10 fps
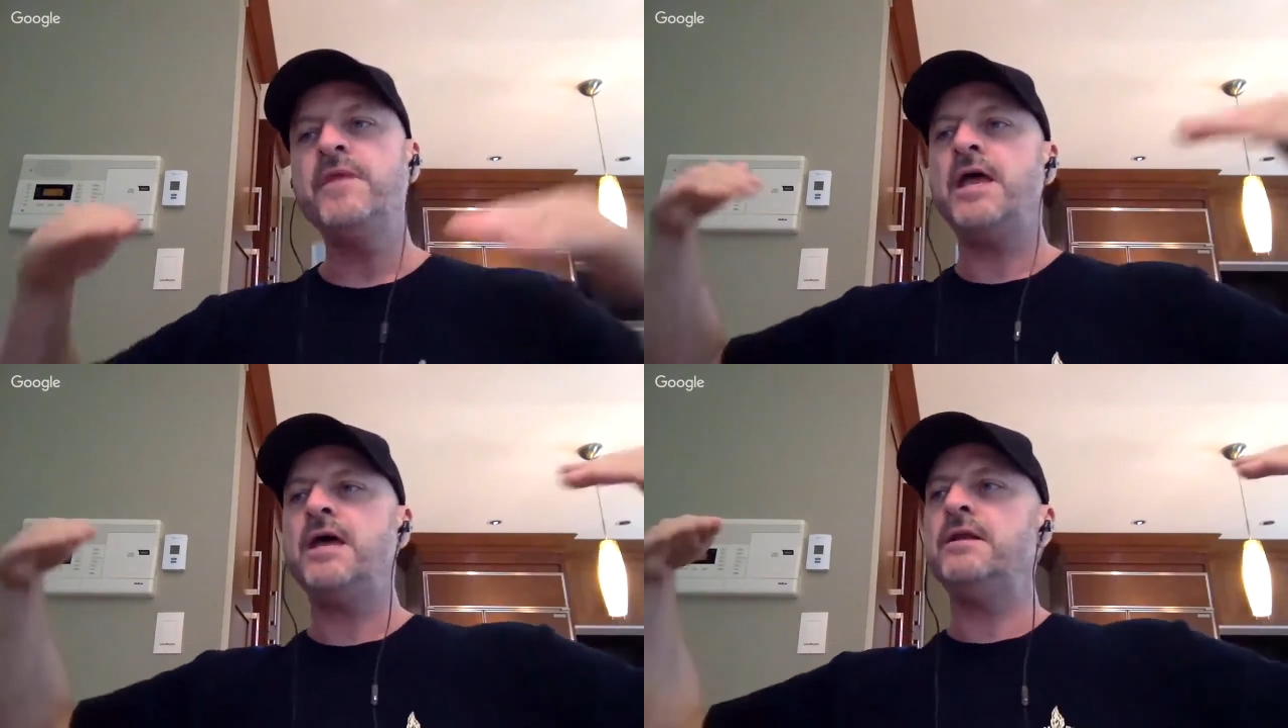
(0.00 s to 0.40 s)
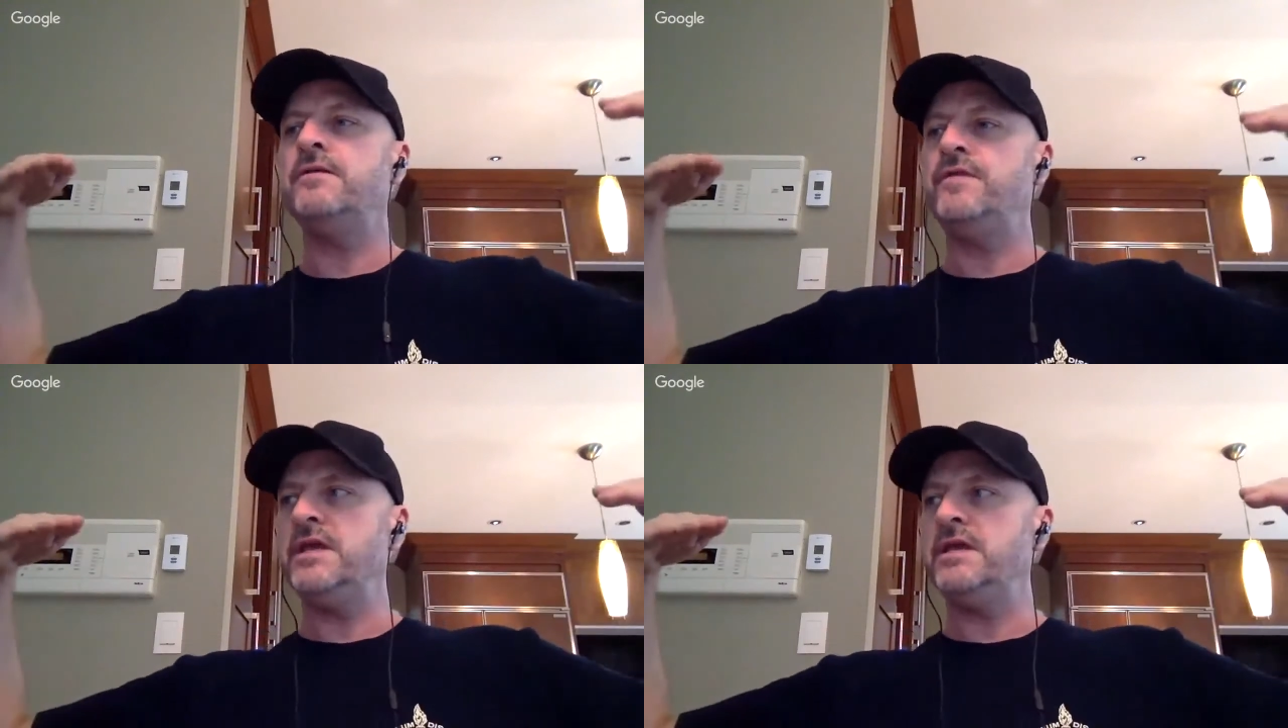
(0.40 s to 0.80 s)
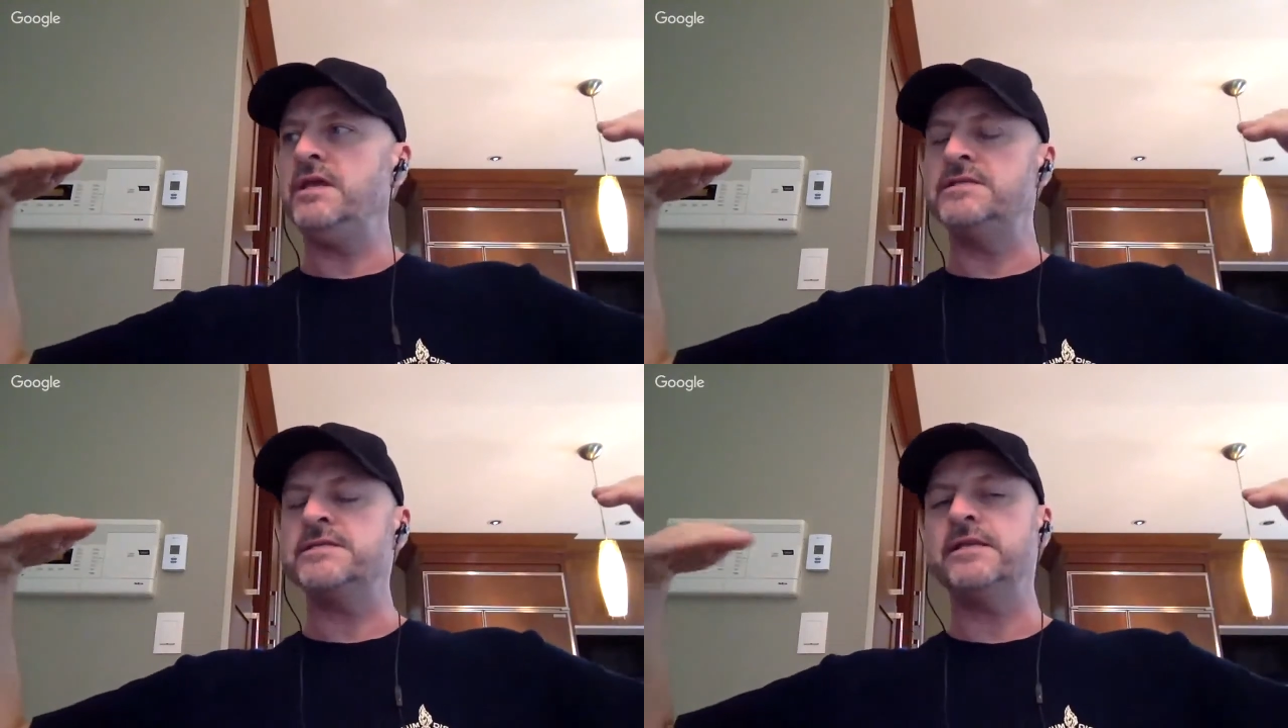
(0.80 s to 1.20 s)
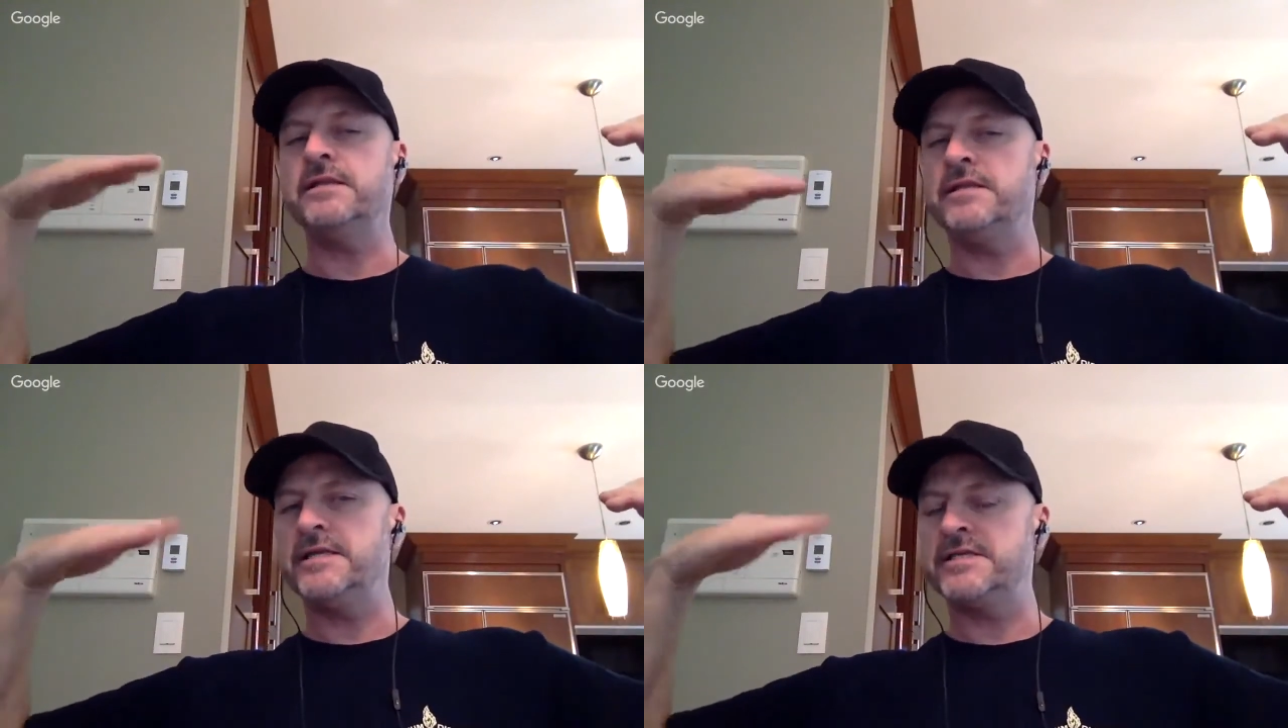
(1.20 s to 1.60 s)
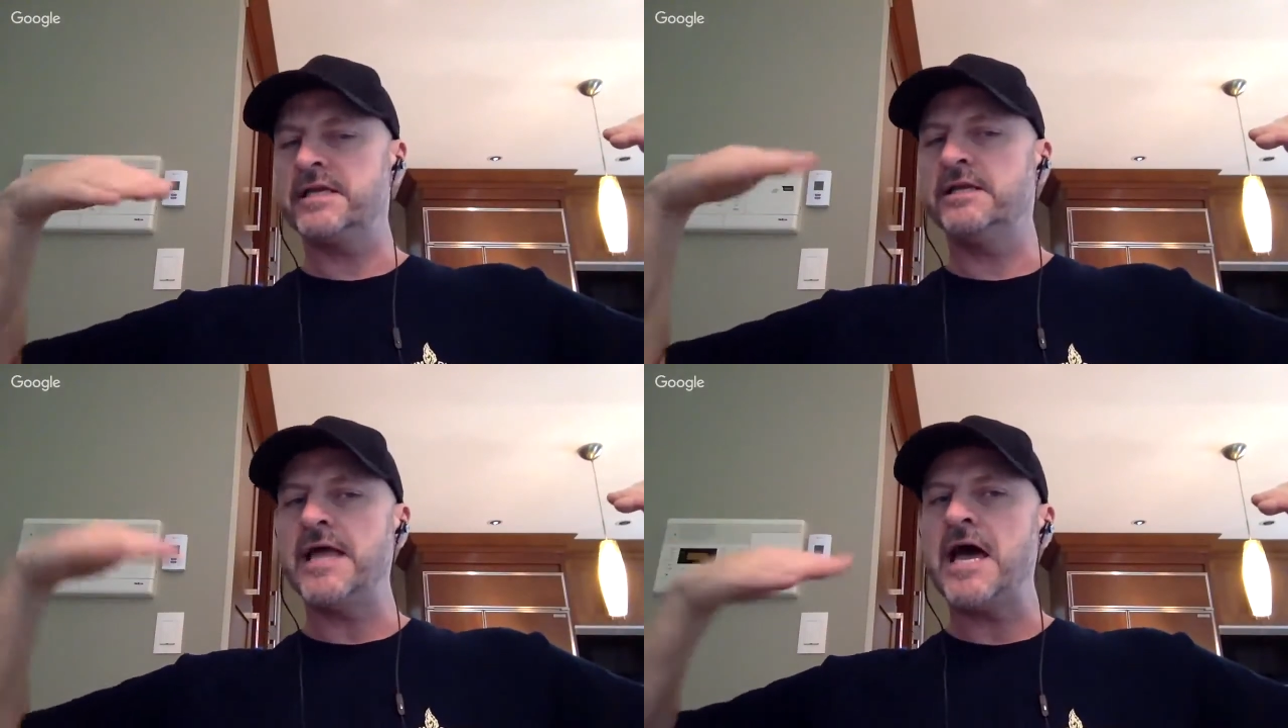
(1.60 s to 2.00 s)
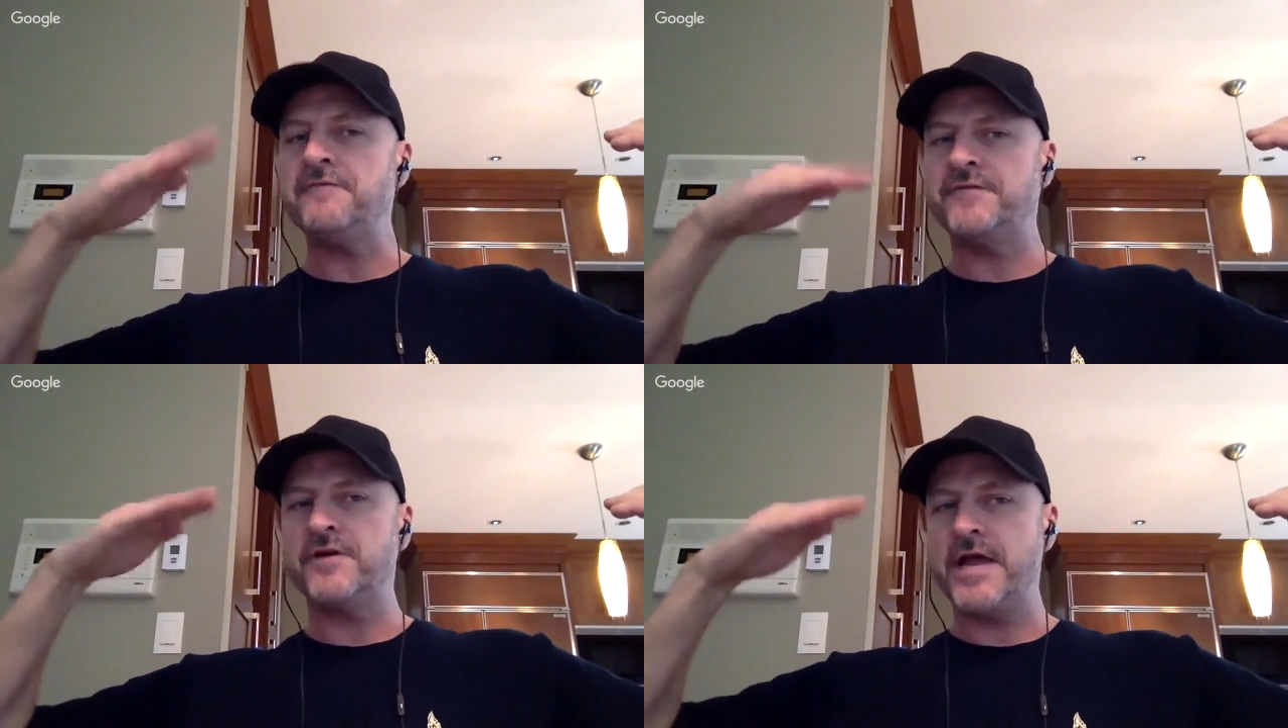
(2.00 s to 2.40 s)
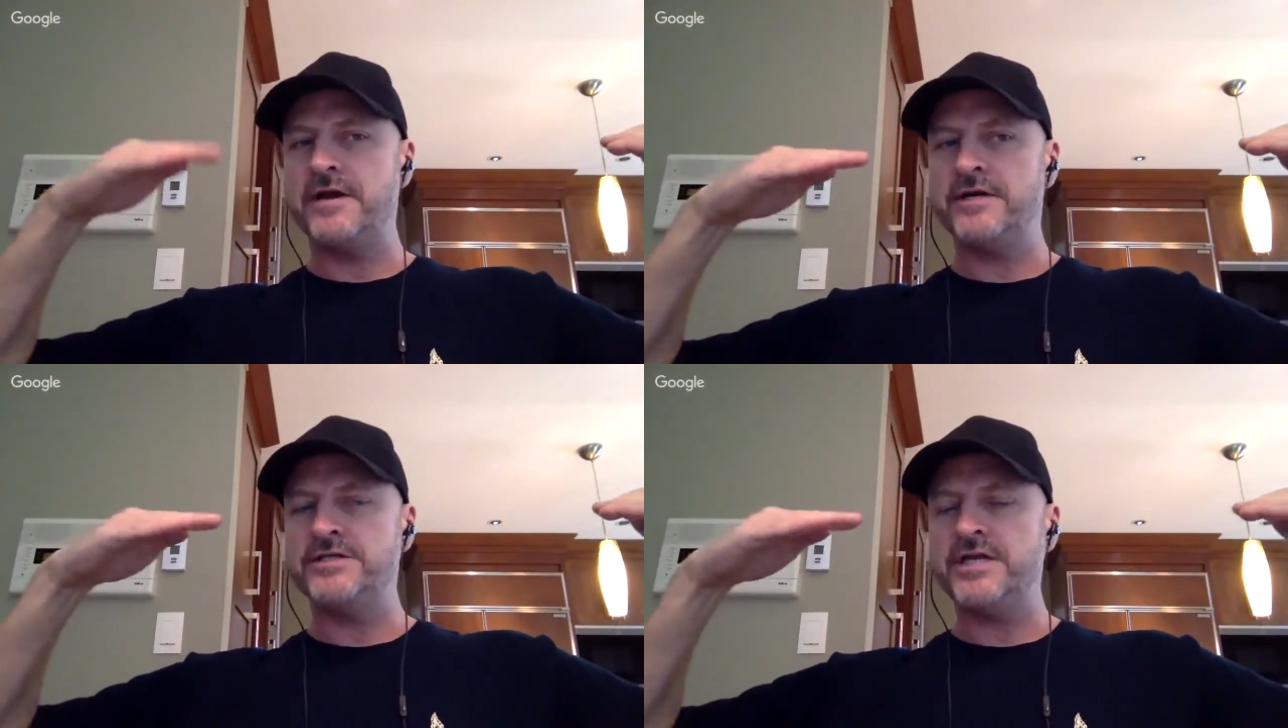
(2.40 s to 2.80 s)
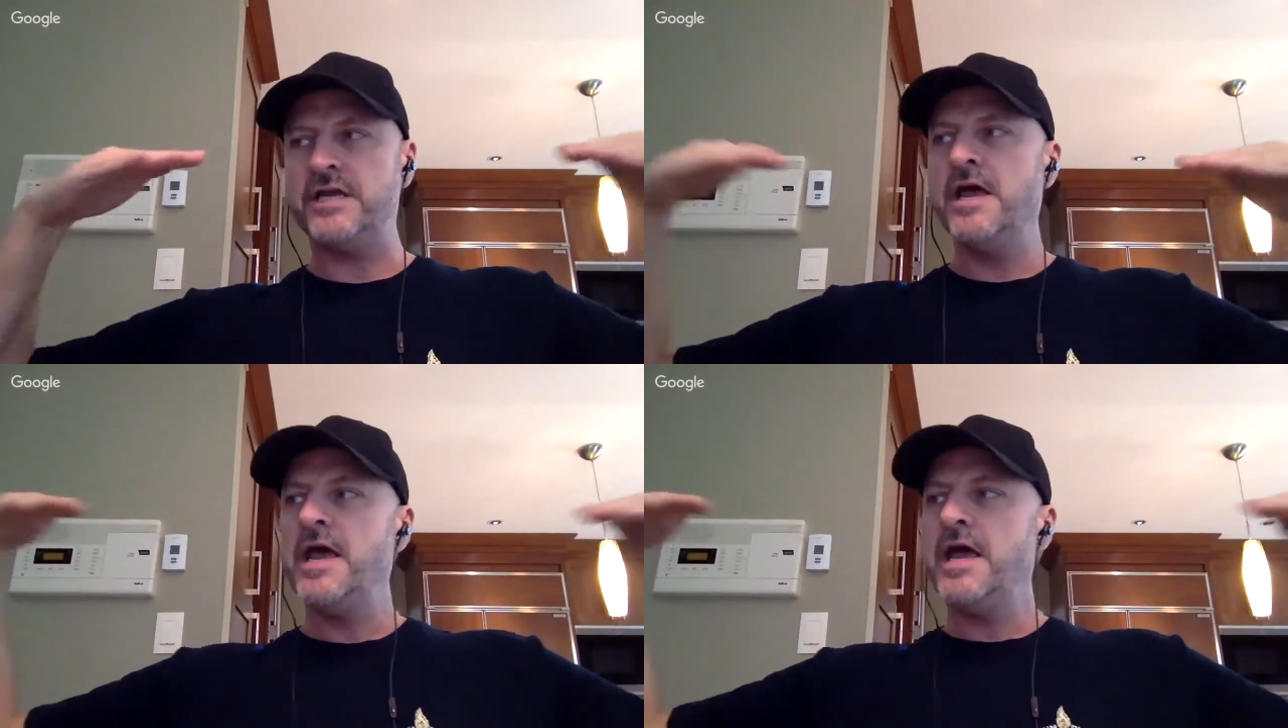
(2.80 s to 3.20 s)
and it's like a laughter energy,